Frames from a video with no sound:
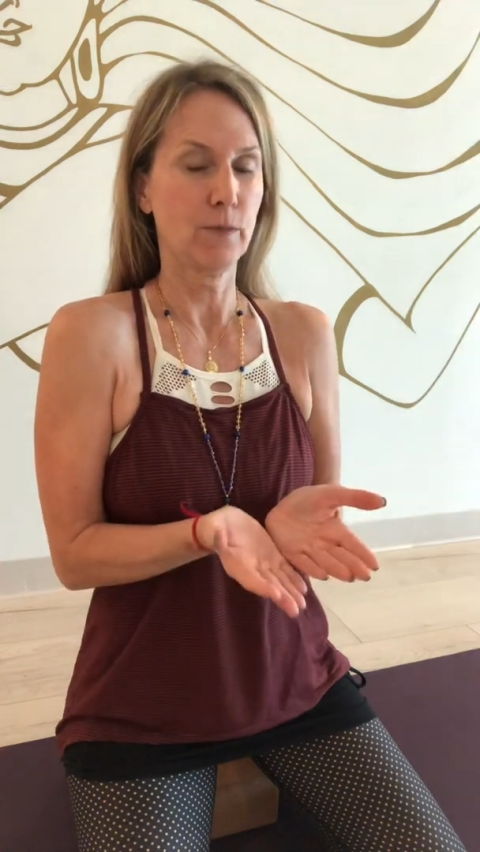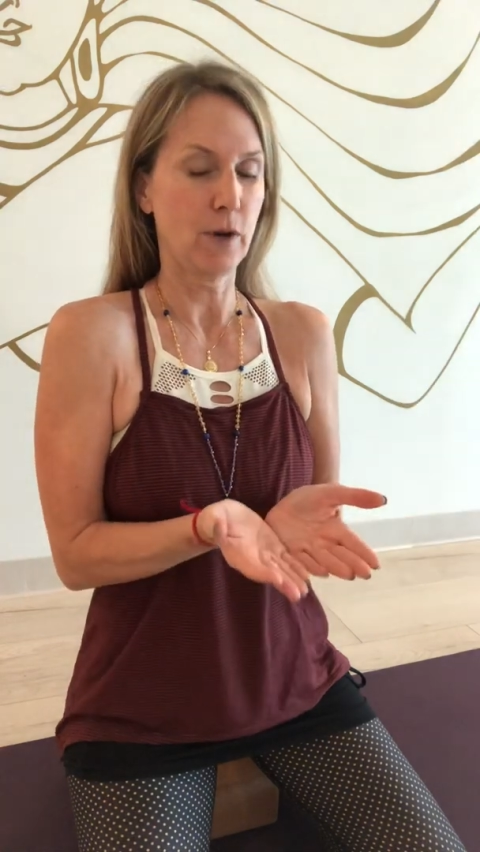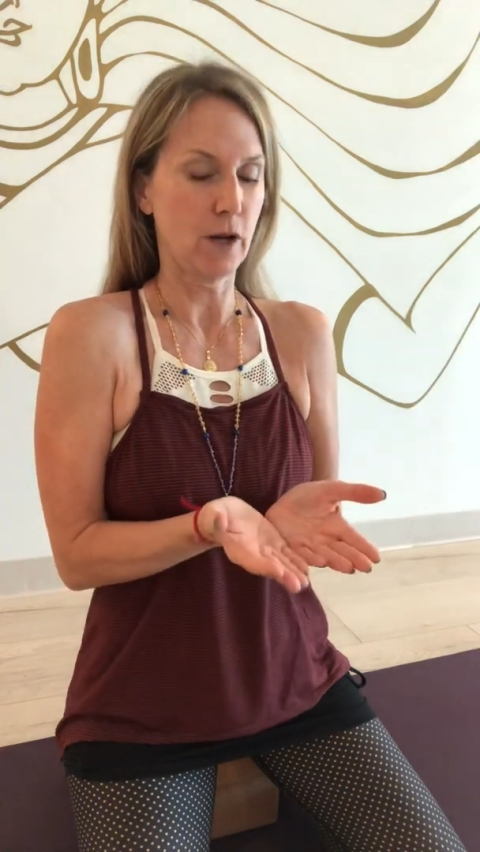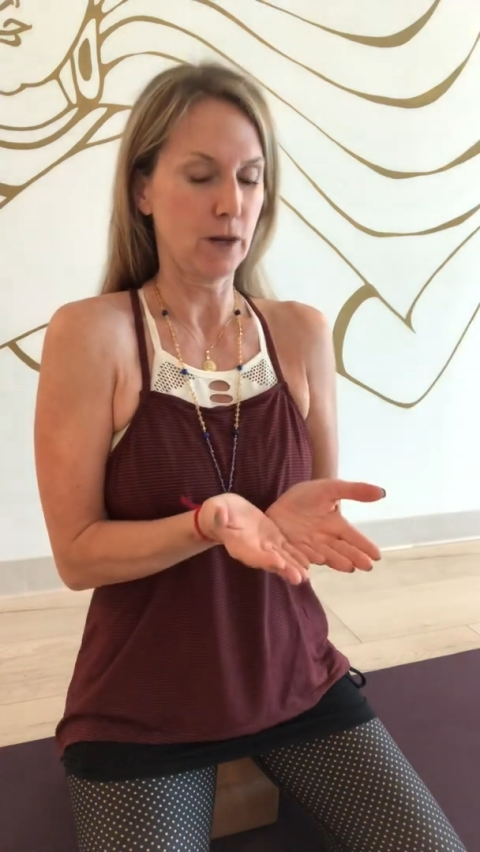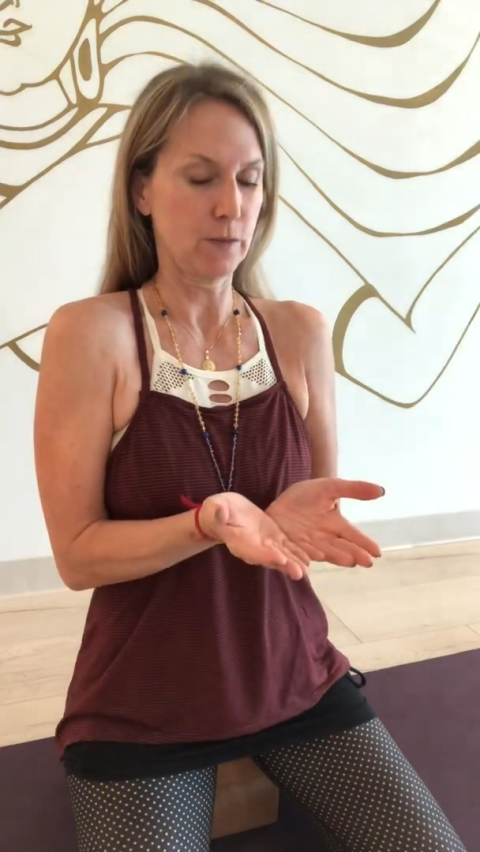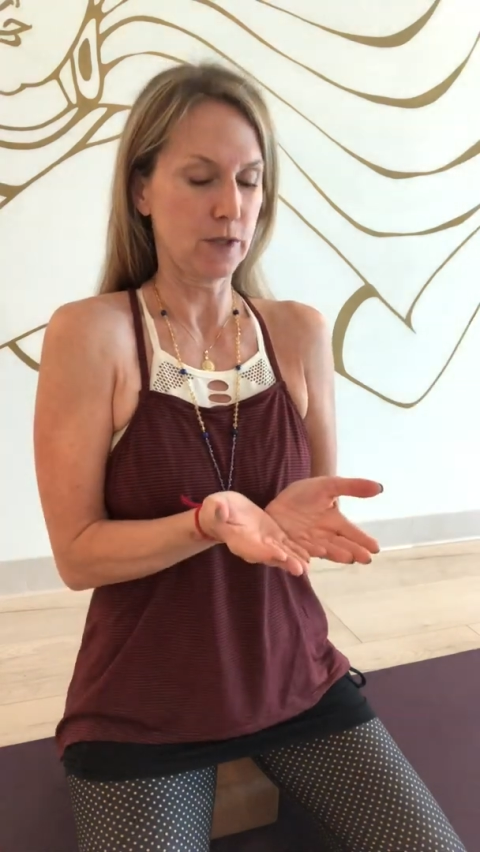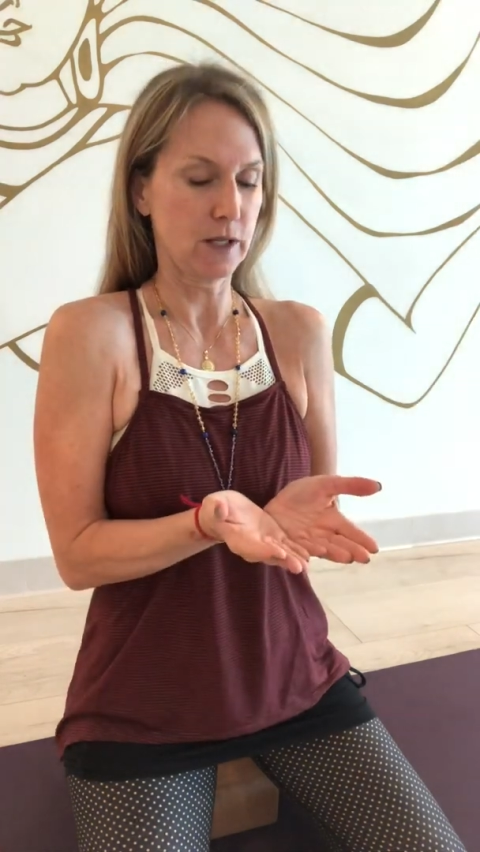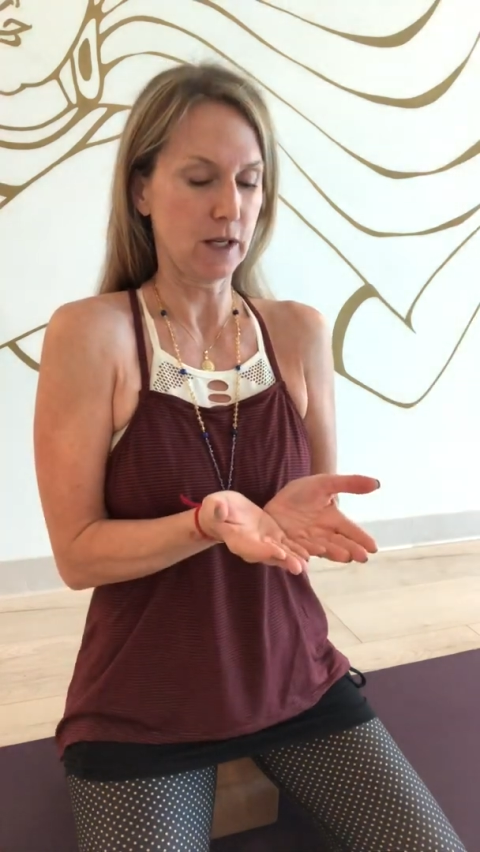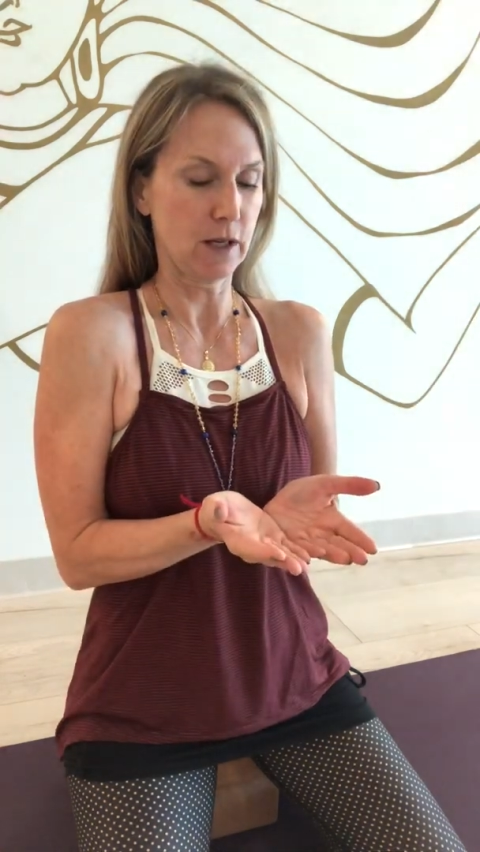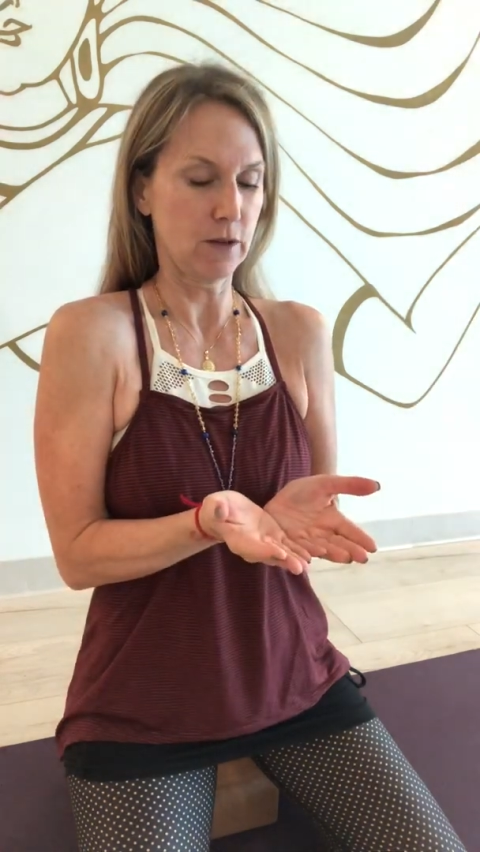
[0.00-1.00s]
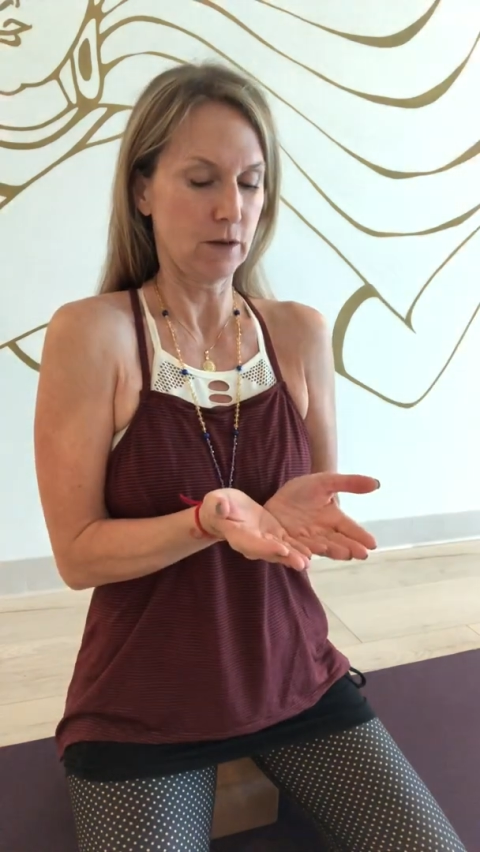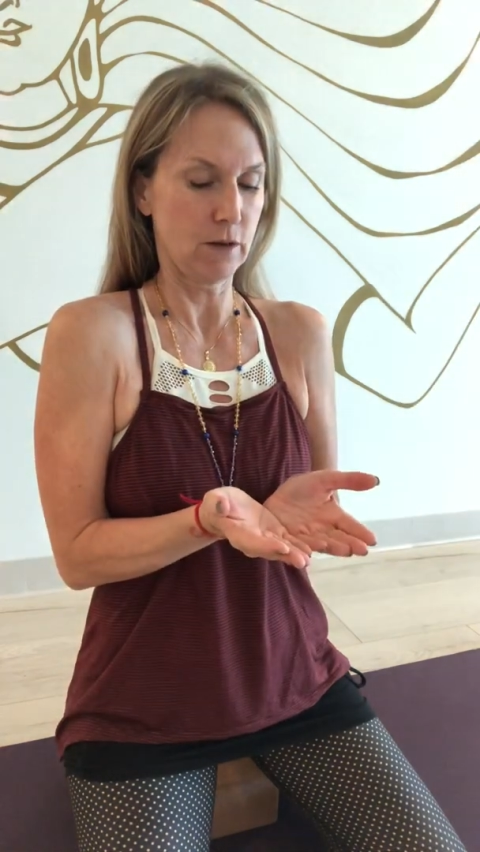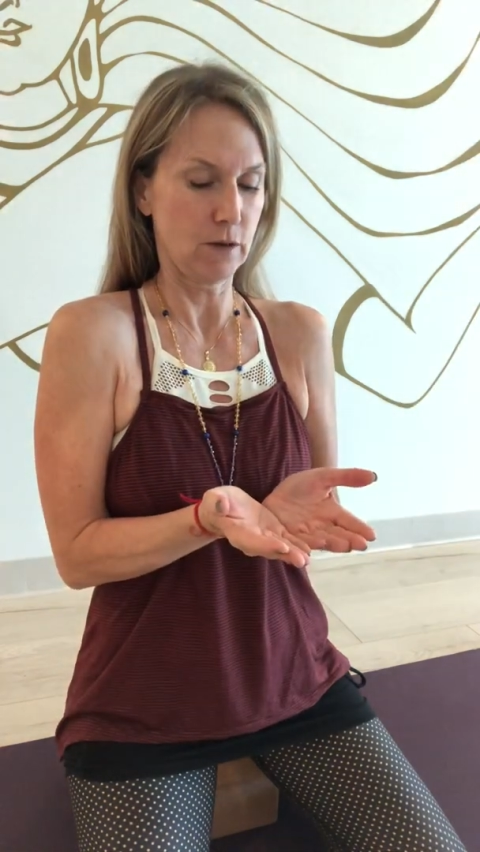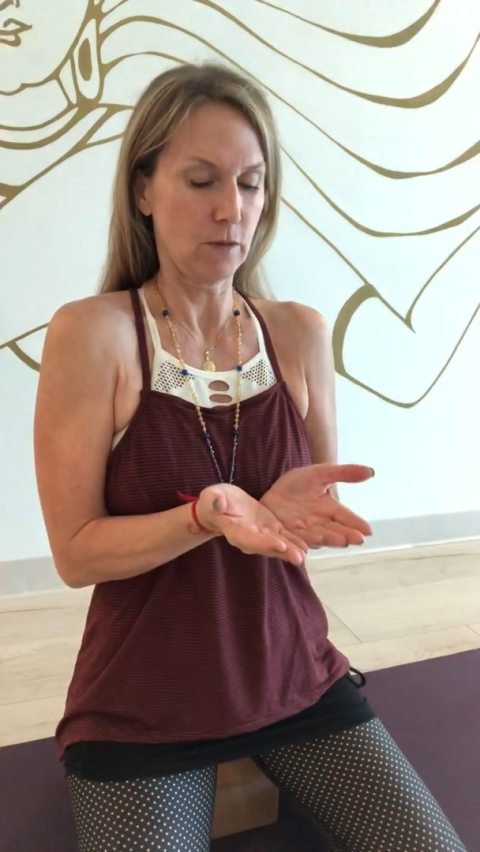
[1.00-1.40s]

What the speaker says: palms together